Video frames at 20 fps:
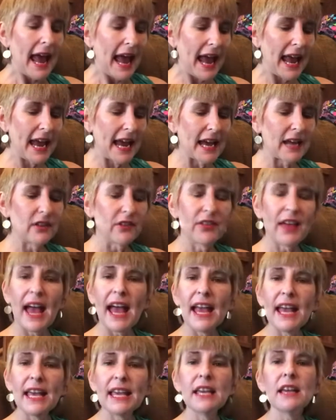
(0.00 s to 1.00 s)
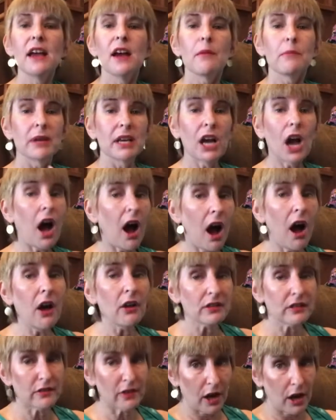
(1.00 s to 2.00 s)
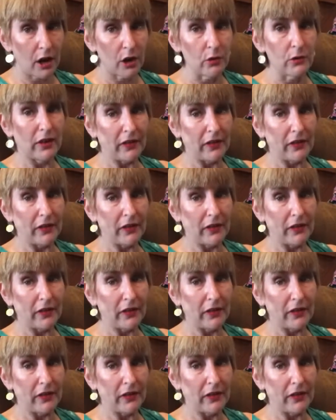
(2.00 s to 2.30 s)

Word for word: And they, because though